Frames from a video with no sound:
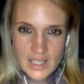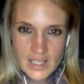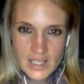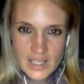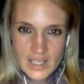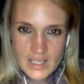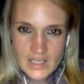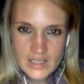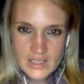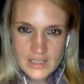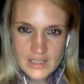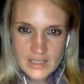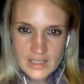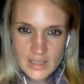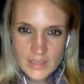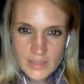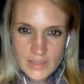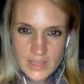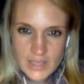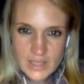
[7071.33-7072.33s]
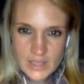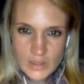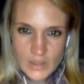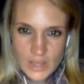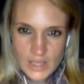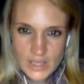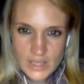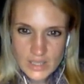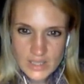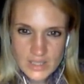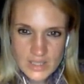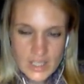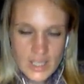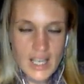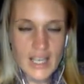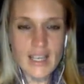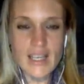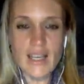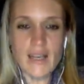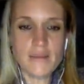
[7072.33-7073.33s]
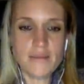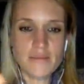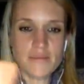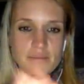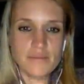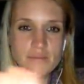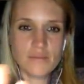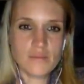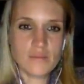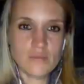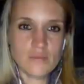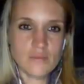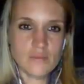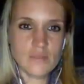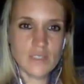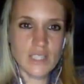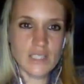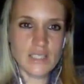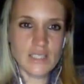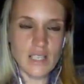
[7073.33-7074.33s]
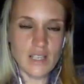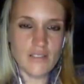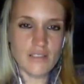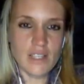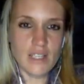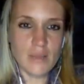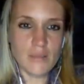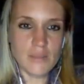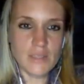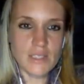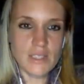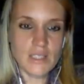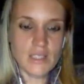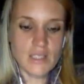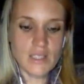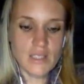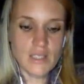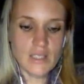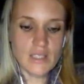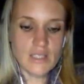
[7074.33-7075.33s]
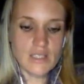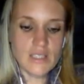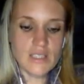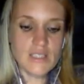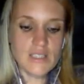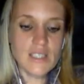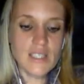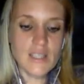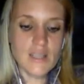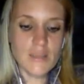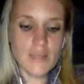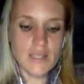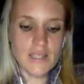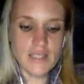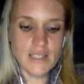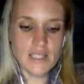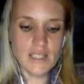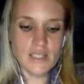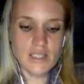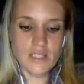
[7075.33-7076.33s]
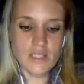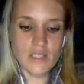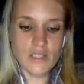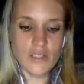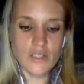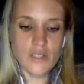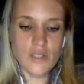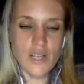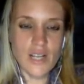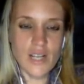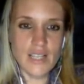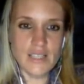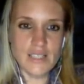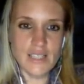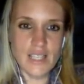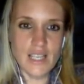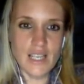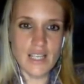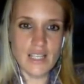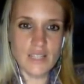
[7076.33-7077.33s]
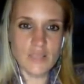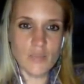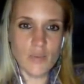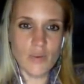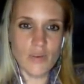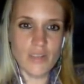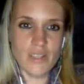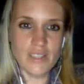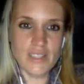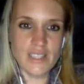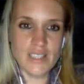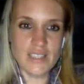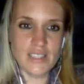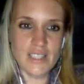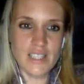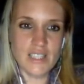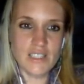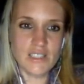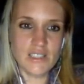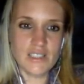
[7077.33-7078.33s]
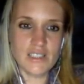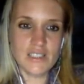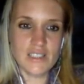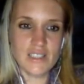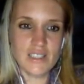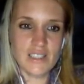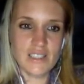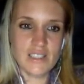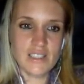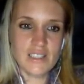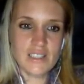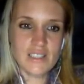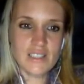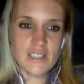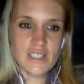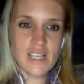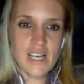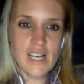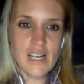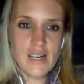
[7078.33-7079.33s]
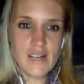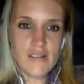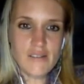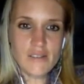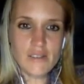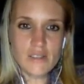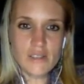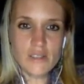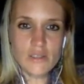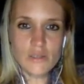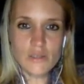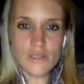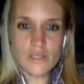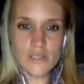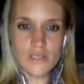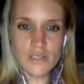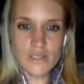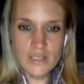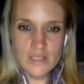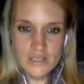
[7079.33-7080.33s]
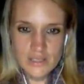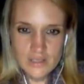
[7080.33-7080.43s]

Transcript: In some situations, okay, that's enough memes. Just keep listening to Nonduality and exploring sensations. I love you, darling.